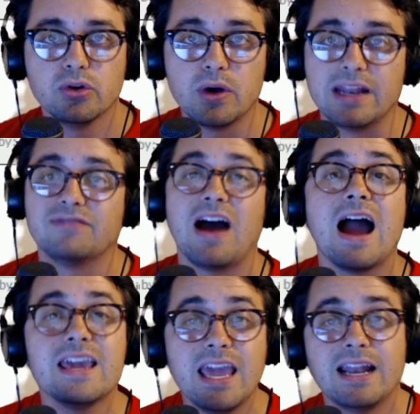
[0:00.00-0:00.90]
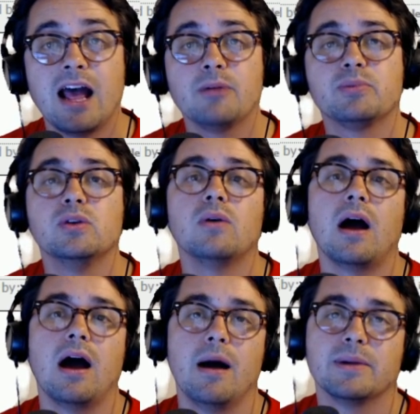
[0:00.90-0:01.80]
And if I can't help you,
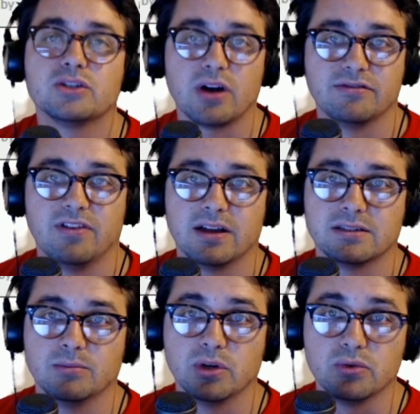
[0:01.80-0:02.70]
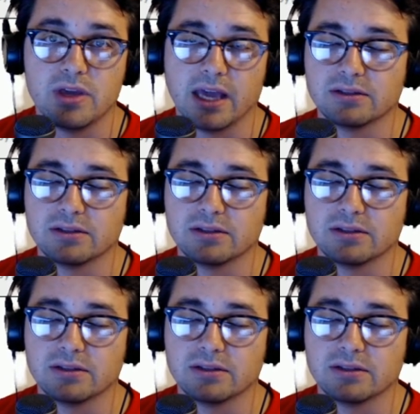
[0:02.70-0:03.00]
I'm going to try to find someone who can.